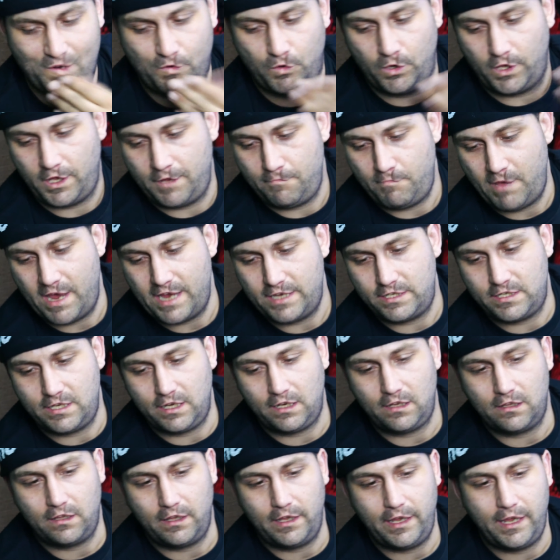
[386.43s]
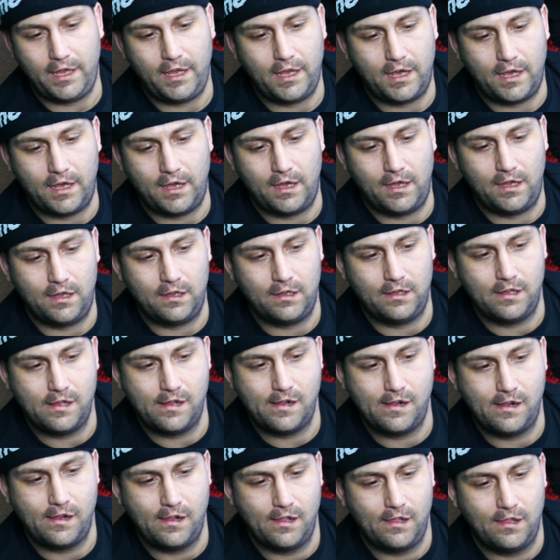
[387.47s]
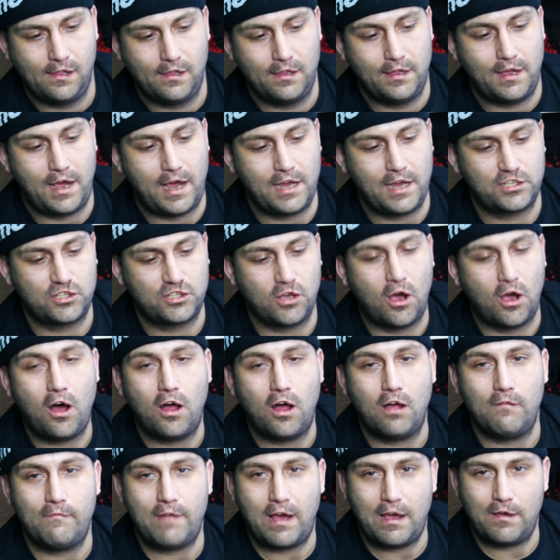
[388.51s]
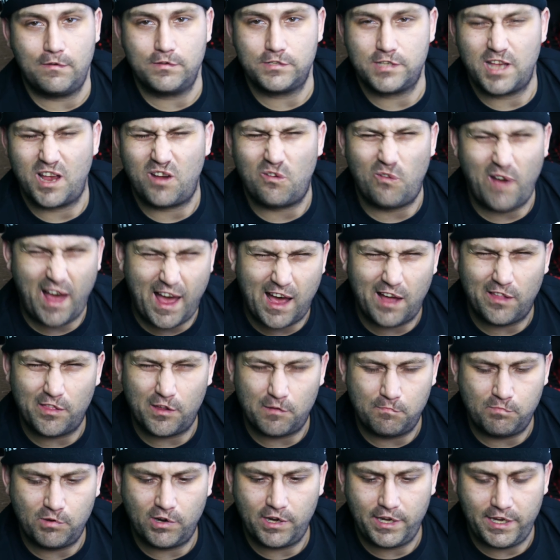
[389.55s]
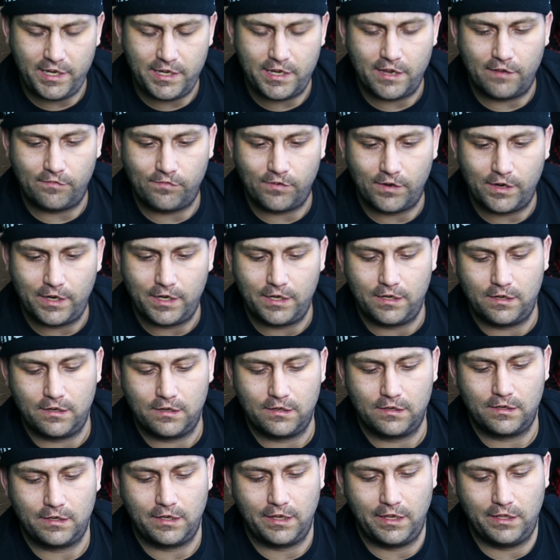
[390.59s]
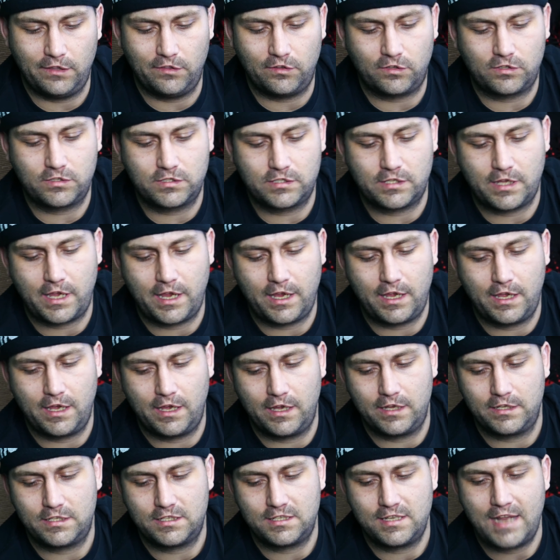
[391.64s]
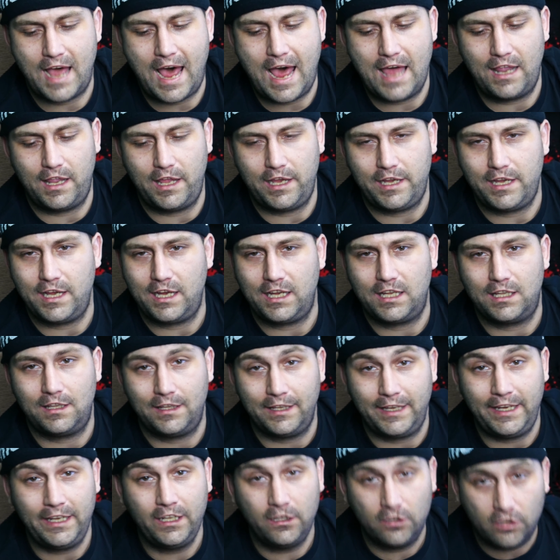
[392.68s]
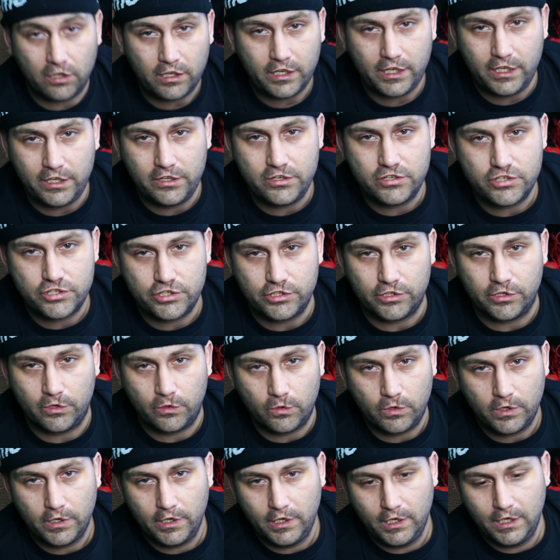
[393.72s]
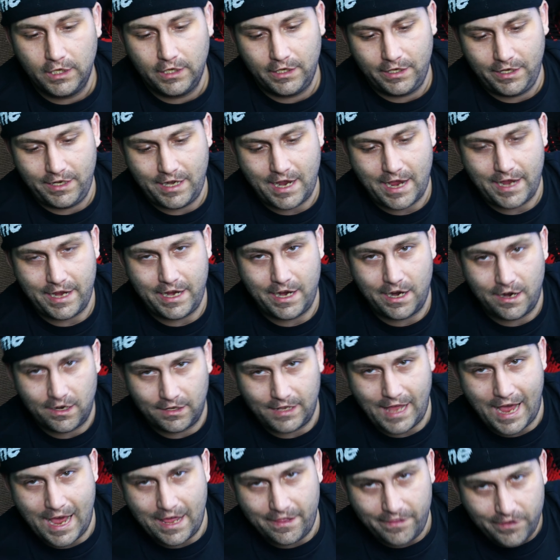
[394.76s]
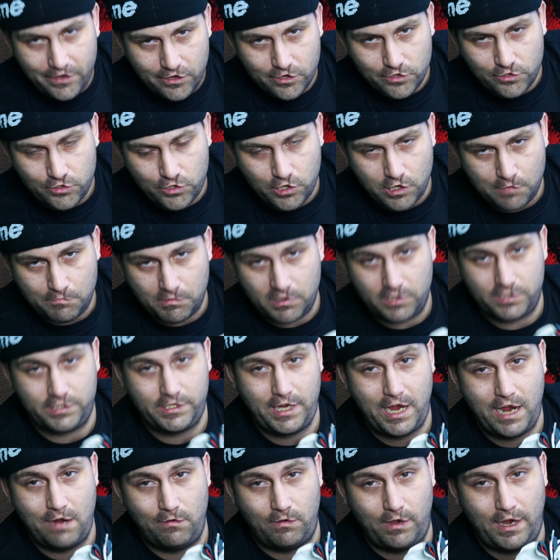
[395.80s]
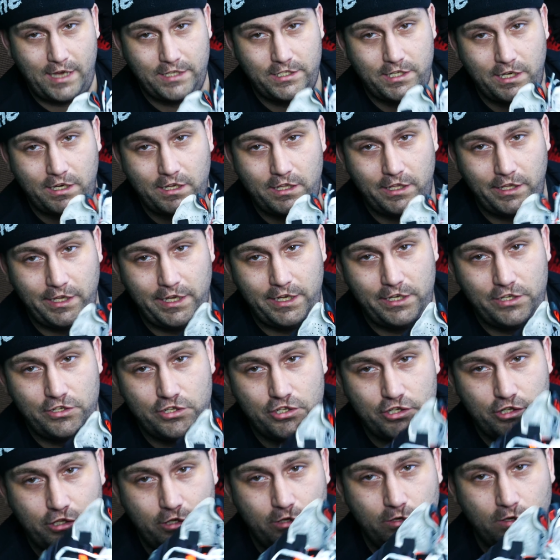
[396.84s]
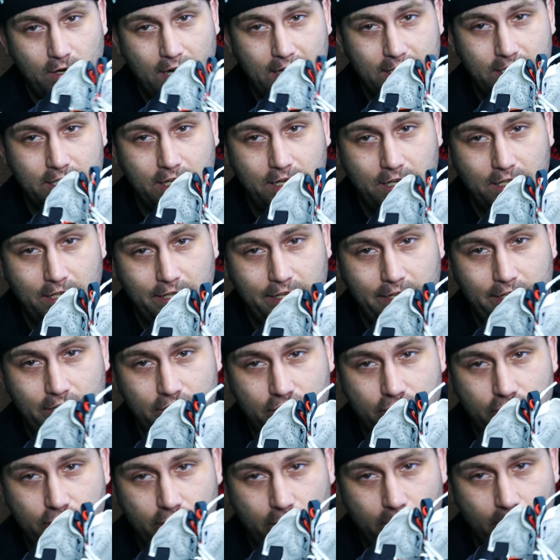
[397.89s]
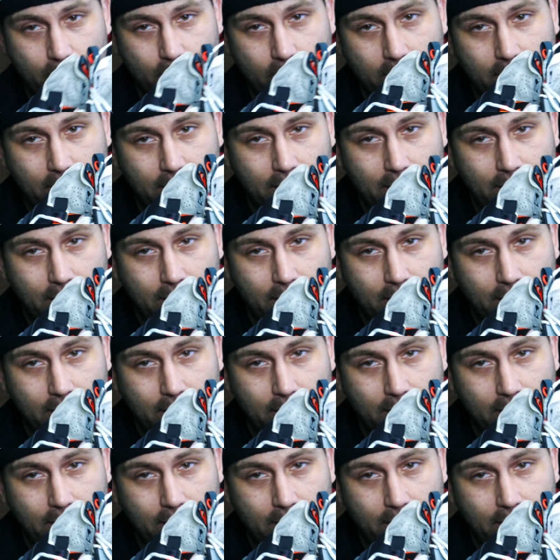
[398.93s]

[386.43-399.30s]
Really basically, uh, I saw them, I was like, wow, they're pretty different. It looks like, a, it's not like a clean looking shoe. You know, you hear a lot of the YouTubers saying, well, that's a clean shoe, that's a clean shoe.